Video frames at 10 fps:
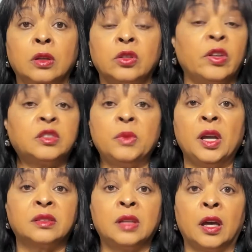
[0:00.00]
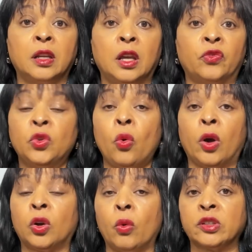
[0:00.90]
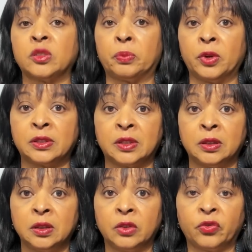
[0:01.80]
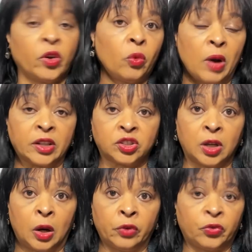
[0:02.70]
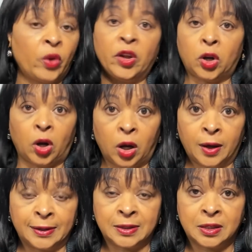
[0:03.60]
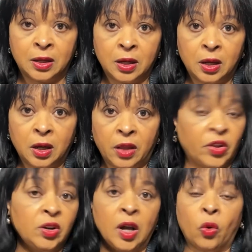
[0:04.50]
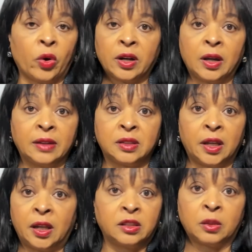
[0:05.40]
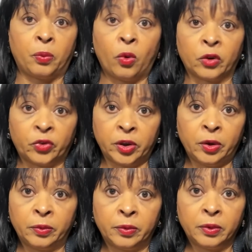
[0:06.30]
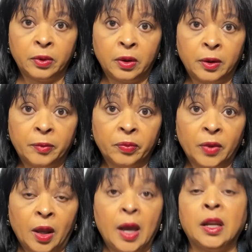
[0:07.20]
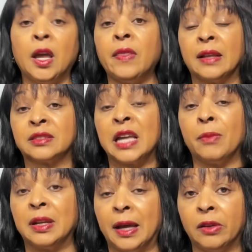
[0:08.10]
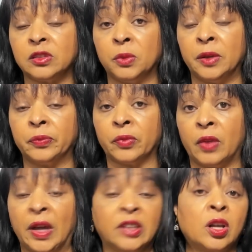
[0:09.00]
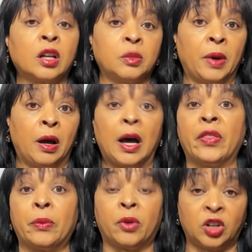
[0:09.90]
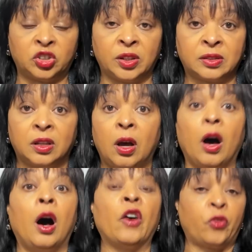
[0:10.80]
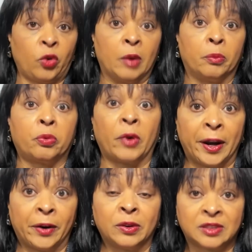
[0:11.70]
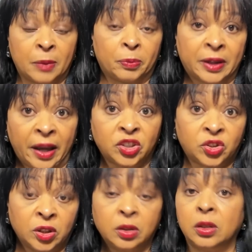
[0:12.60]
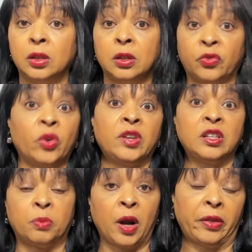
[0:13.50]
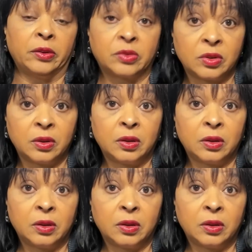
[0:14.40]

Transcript: So this means that if you are going to prison for the Watchtower, for their cause, they're not organizing any support for you. And in that same announcement, they talked about how they were going to just offer up prayer and supplication for these brothers.